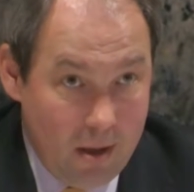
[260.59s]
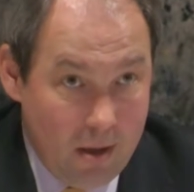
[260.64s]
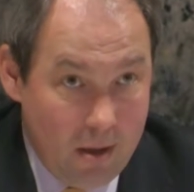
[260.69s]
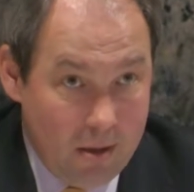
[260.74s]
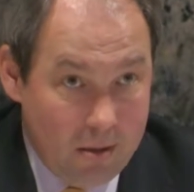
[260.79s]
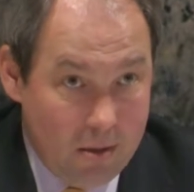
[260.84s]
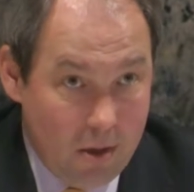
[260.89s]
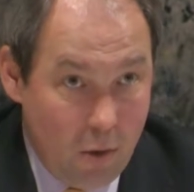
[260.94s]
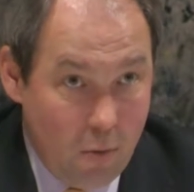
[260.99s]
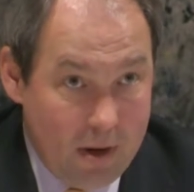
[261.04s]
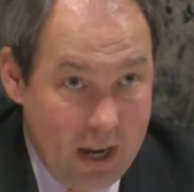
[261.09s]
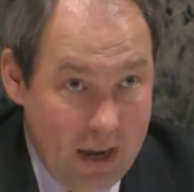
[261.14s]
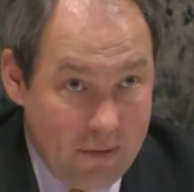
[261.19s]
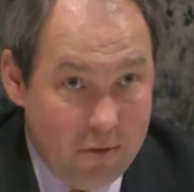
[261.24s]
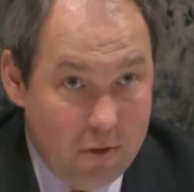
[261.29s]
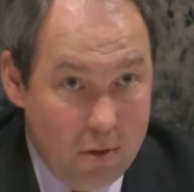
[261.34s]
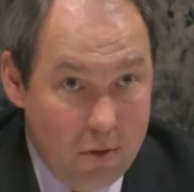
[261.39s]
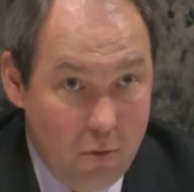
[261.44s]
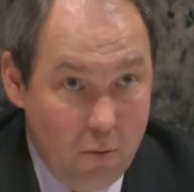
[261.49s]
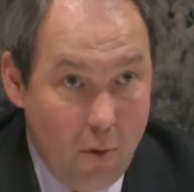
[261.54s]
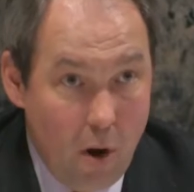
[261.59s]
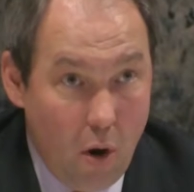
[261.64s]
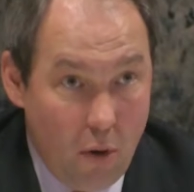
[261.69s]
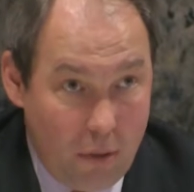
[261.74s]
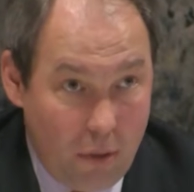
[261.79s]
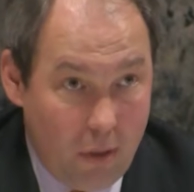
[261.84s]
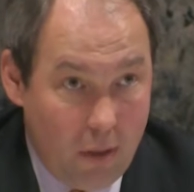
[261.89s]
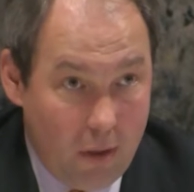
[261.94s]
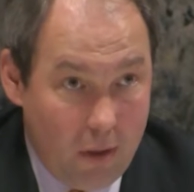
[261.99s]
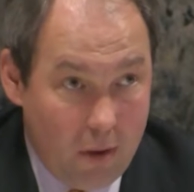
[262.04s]
So we have to do both.
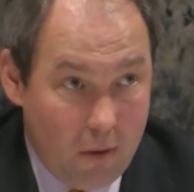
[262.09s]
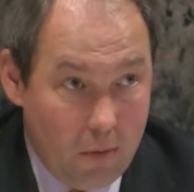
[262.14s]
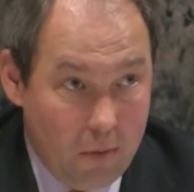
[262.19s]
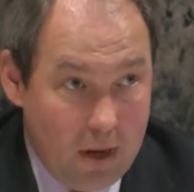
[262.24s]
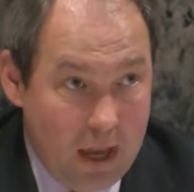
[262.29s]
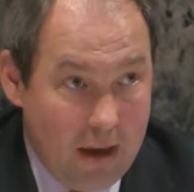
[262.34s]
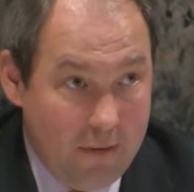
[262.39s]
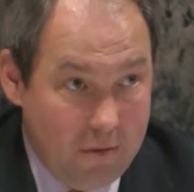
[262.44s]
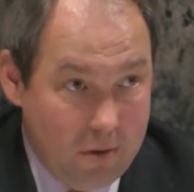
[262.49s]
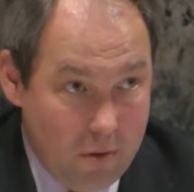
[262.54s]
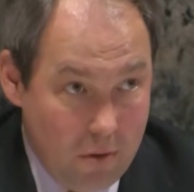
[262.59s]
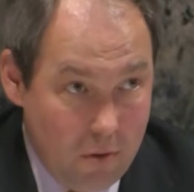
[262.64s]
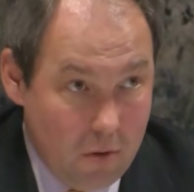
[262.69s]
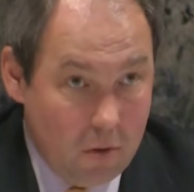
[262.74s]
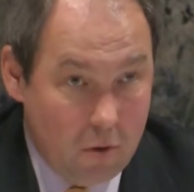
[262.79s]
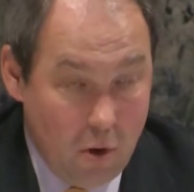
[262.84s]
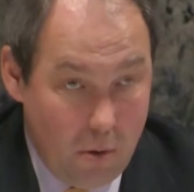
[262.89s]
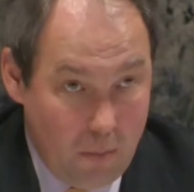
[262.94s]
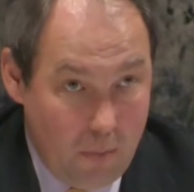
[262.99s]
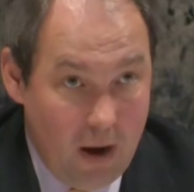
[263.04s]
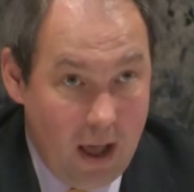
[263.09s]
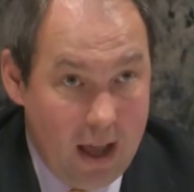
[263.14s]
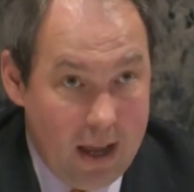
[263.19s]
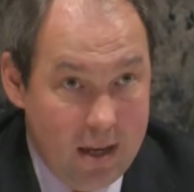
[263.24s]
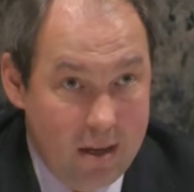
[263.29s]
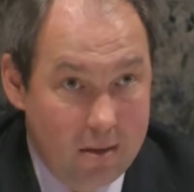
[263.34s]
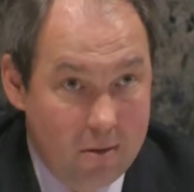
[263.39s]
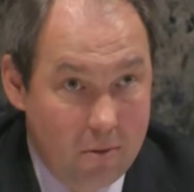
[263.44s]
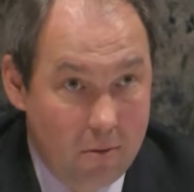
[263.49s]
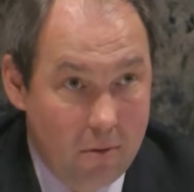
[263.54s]
We have to
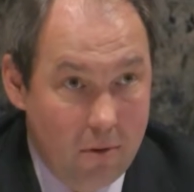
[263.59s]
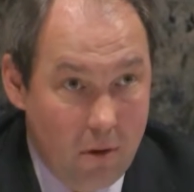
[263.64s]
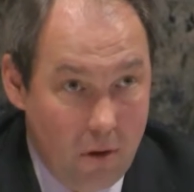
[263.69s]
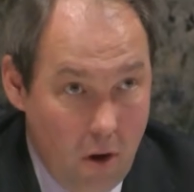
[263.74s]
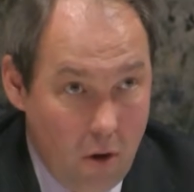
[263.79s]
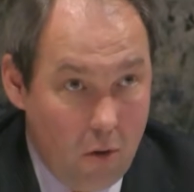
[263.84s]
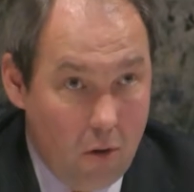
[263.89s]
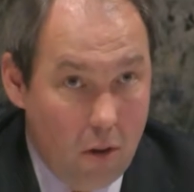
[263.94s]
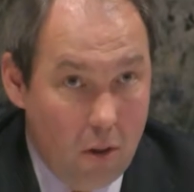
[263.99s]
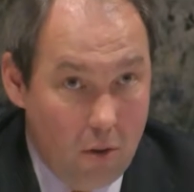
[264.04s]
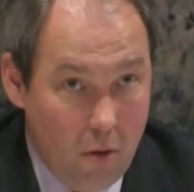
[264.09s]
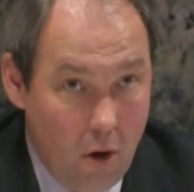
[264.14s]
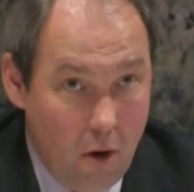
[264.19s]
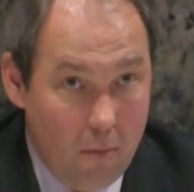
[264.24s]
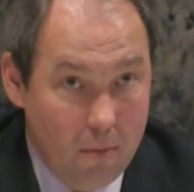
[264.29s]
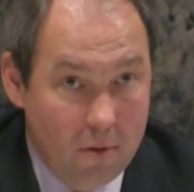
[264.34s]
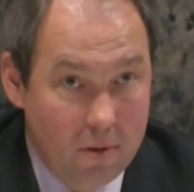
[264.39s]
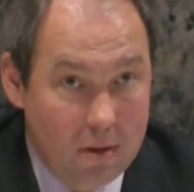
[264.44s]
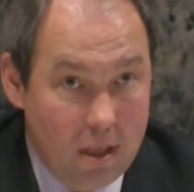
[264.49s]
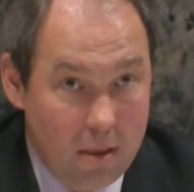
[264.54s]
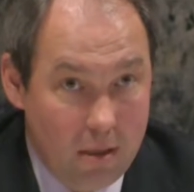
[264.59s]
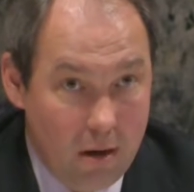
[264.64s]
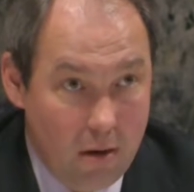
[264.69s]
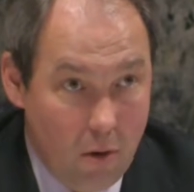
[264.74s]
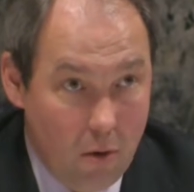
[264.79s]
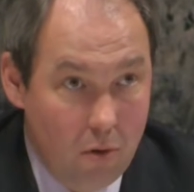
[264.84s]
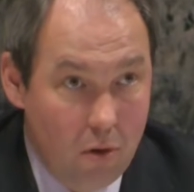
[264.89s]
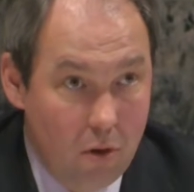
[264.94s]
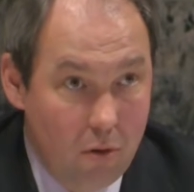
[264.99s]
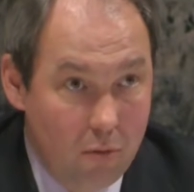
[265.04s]
comply to the local norms and the
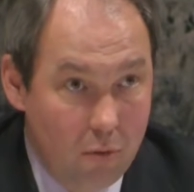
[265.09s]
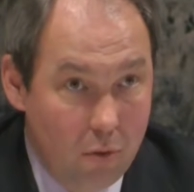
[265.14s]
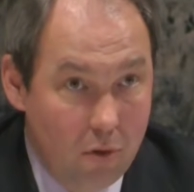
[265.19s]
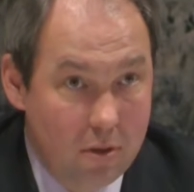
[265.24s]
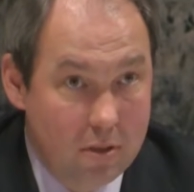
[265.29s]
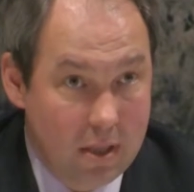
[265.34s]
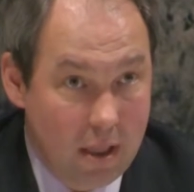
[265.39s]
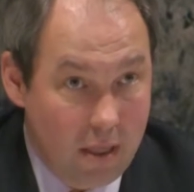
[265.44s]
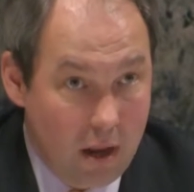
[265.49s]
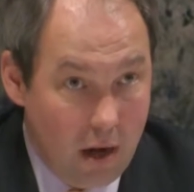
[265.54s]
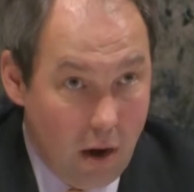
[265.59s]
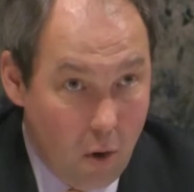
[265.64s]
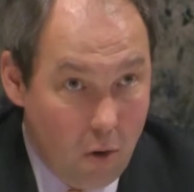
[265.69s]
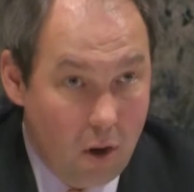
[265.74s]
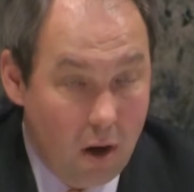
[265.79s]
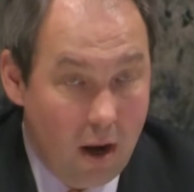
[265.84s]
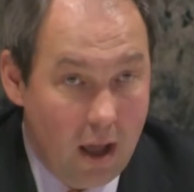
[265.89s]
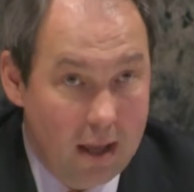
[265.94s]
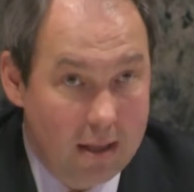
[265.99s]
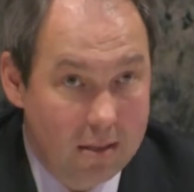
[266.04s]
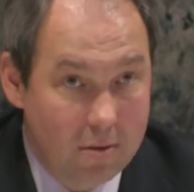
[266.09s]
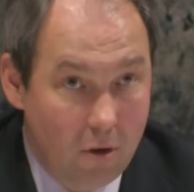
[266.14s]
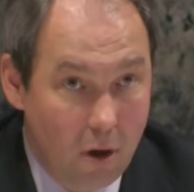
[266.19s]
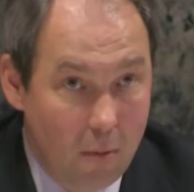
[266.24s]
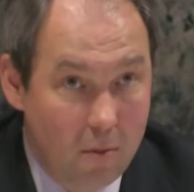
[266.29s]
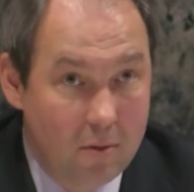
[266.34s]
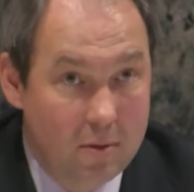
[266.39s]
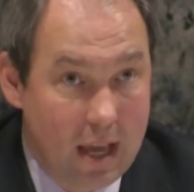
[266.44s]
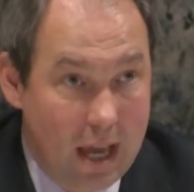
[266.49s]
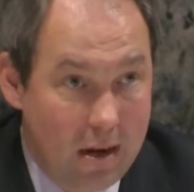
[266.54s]
local rules and the localized
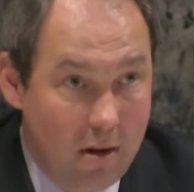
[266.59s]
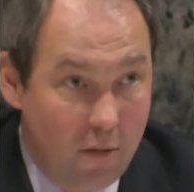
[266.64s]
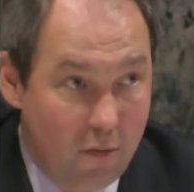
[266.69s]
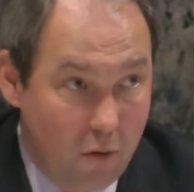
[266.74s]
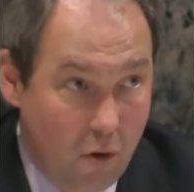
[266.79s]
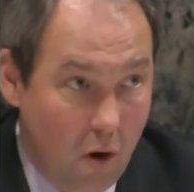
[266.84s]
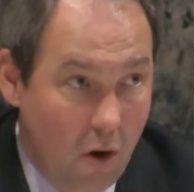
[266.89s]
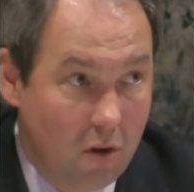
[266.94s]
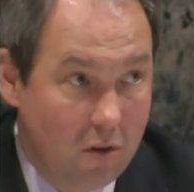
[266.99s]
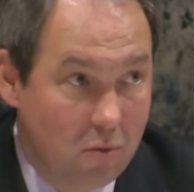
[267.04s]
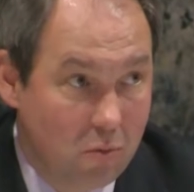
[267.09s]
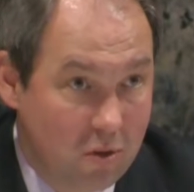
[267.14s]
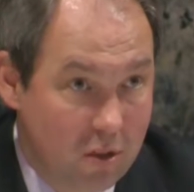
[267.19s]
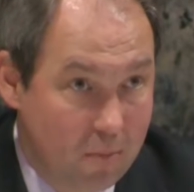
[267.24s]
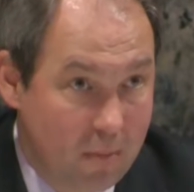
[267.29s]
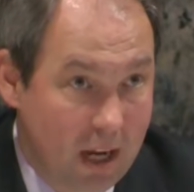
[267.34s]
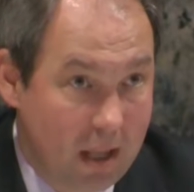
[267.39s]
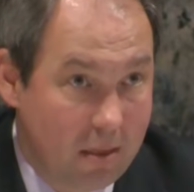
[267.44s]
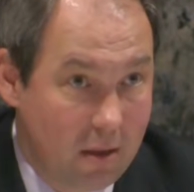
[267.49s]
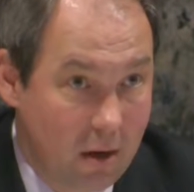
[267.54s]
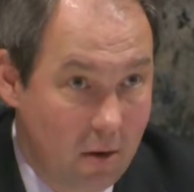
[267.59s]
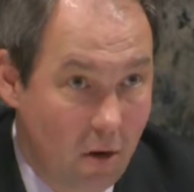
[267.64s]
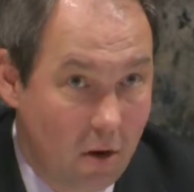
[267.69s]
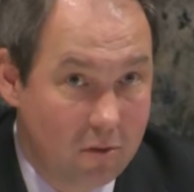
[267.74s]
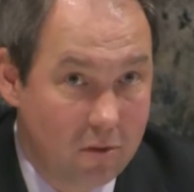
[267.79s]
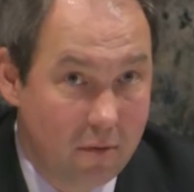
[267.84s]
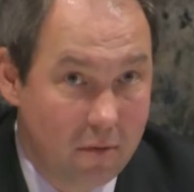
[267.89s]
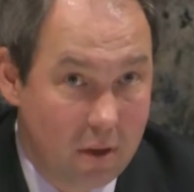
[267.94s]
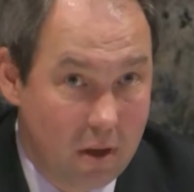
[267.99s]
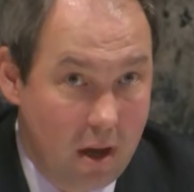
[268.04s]
norms, and of course respect the
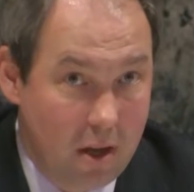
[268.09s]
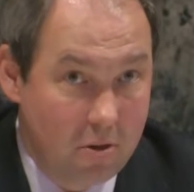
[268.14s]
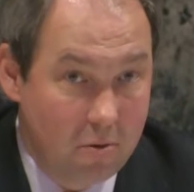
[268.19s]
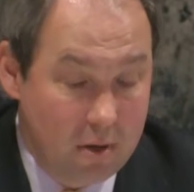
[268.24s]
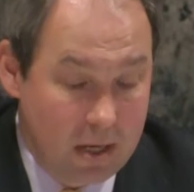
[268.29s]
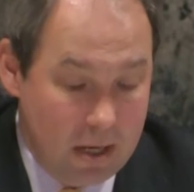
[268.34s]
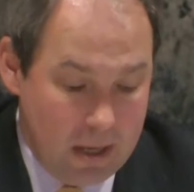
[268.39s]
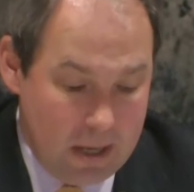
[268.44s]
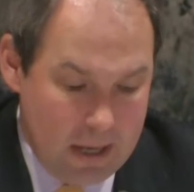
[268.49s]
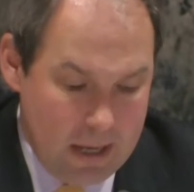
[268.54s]
laws of the country.